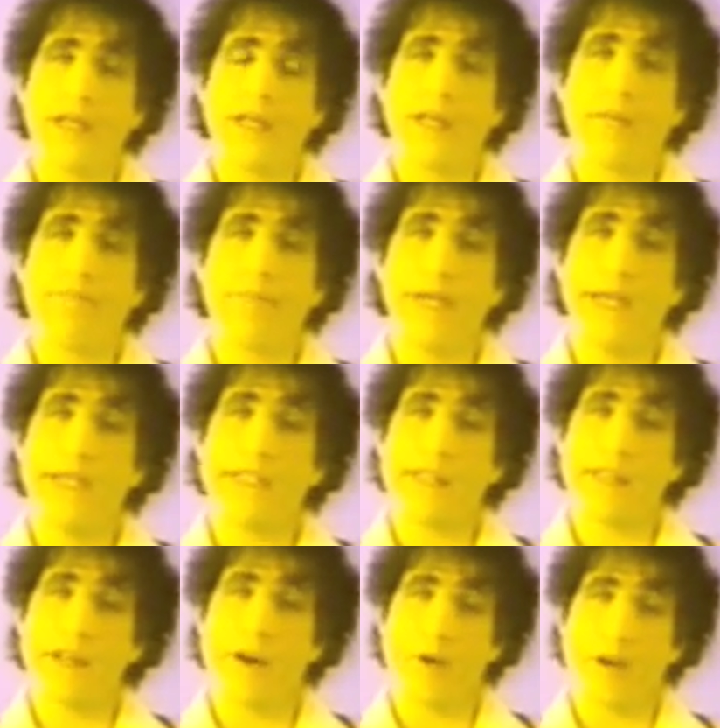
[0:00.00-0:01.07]
Little B's
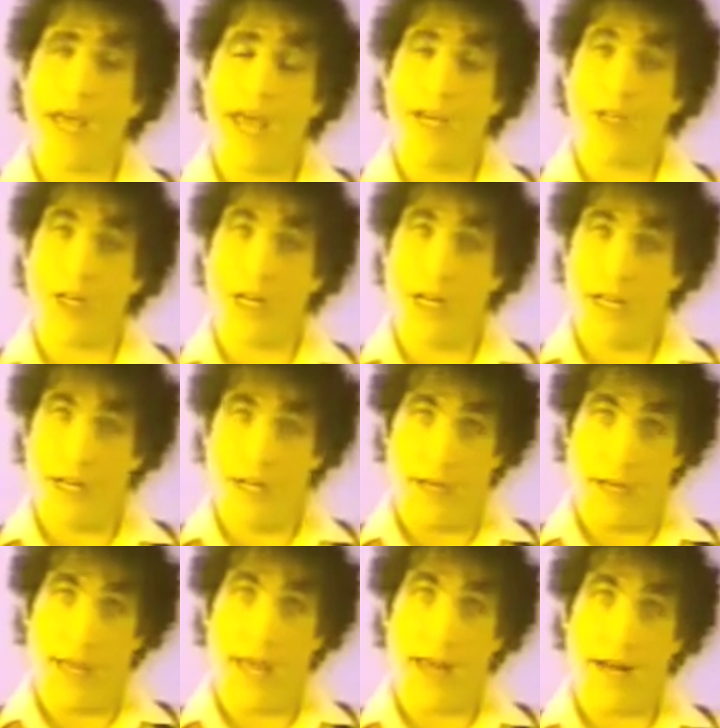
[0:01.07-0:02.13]
in the notation
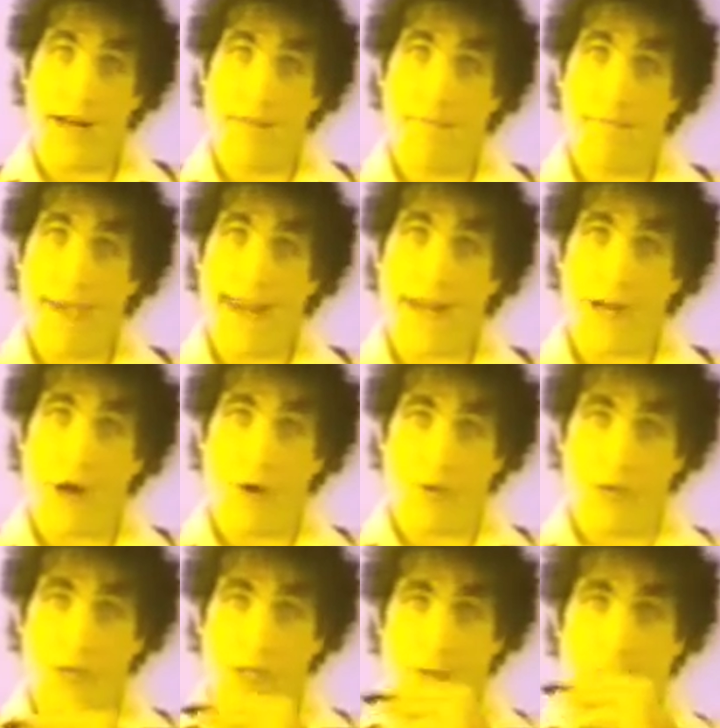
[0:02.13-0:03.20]
indicate bent
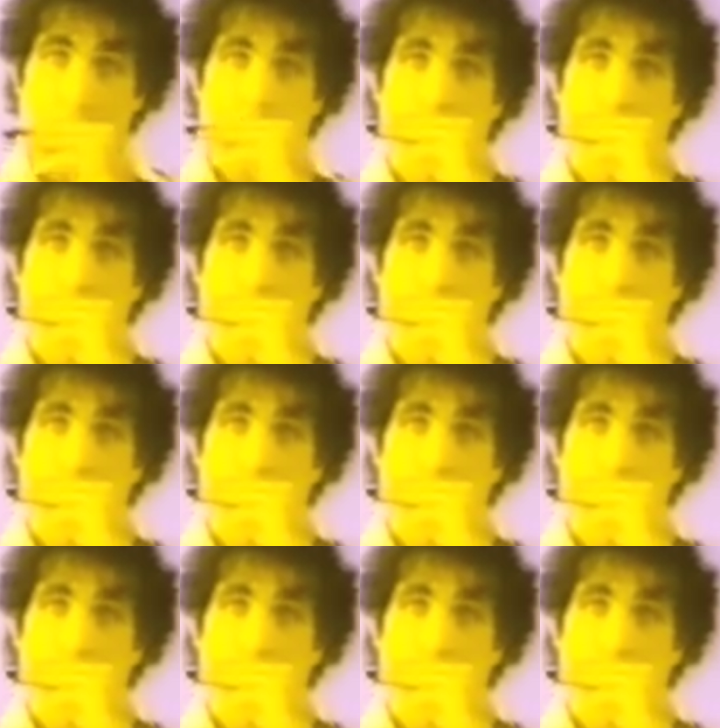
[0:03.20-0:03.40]
notes.